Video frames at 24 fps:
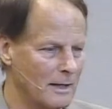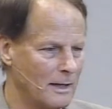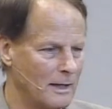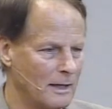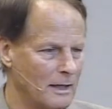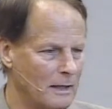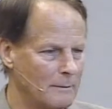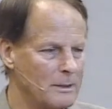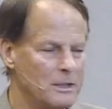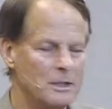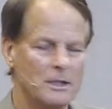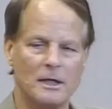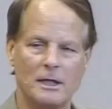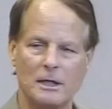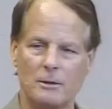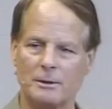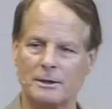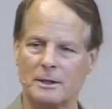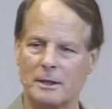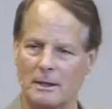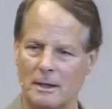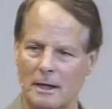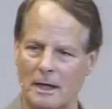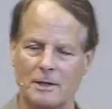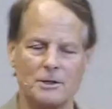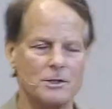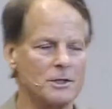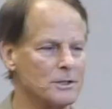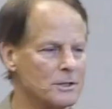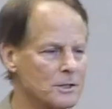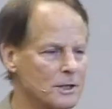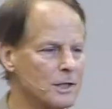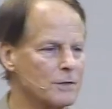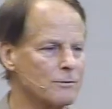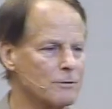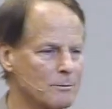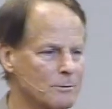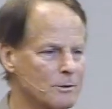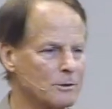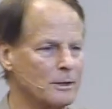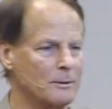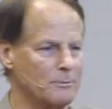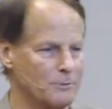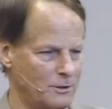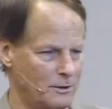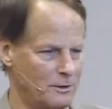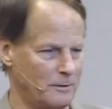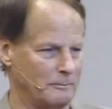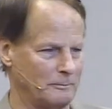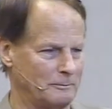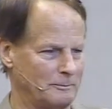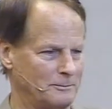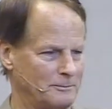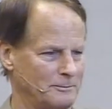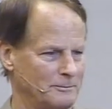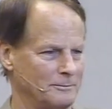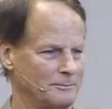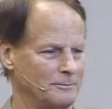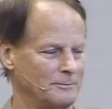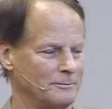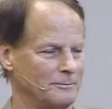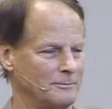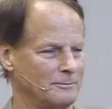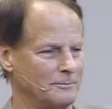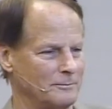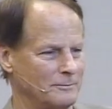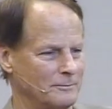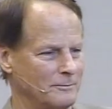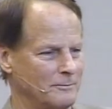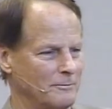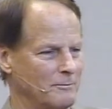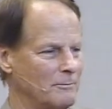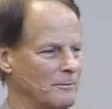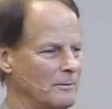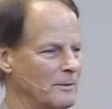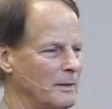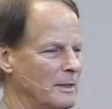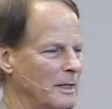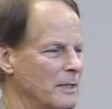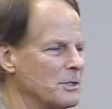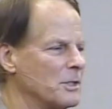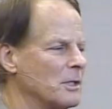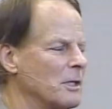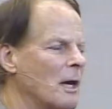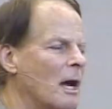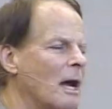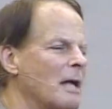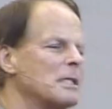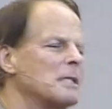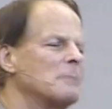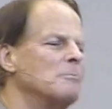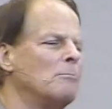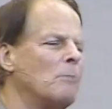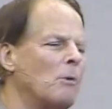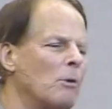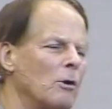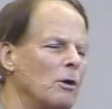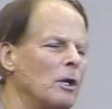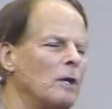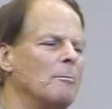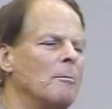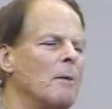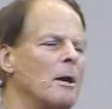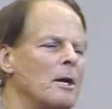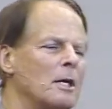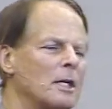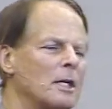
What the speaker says: Let me tell you what the conscience is from Scripture. It's God's moral mark